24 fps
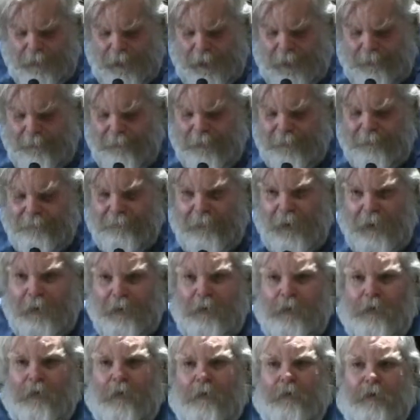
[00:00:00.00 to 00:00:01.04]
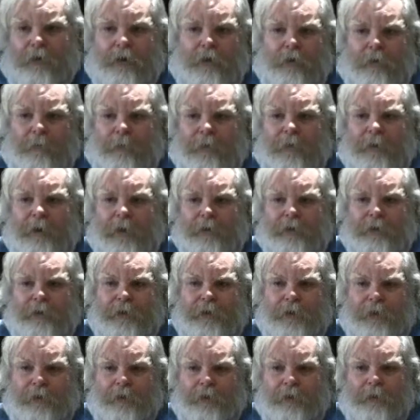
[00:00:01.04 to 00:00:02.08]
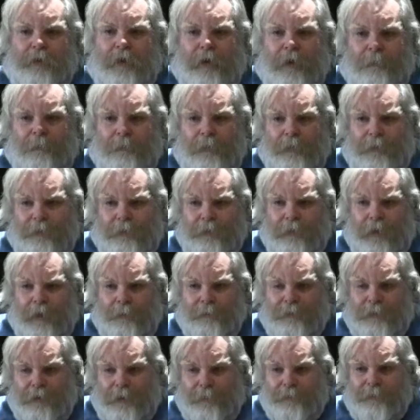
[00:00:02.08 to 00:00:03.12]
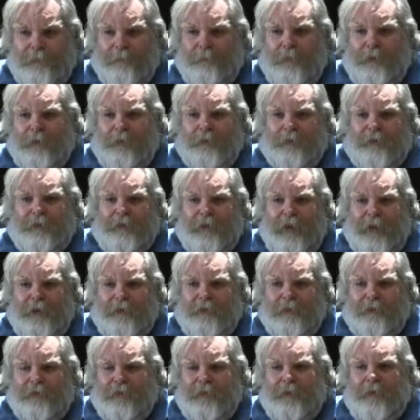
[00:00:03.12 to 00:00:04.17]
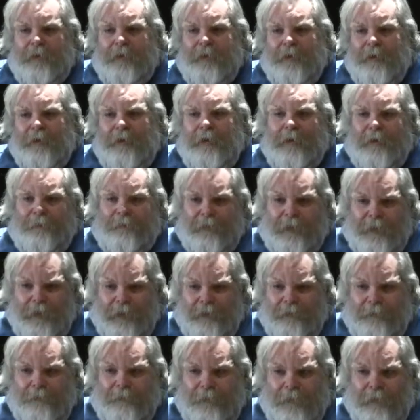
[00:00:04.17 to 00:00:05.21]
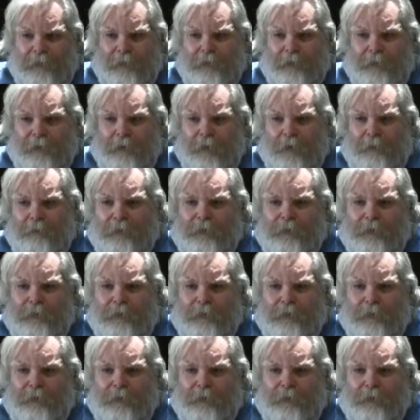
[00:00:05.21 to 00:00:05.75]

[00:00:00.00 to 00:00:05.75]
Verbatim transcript: I've been invited to go to Cuba next year to, um, to help set up some needle exchanges if I can get the funding to go.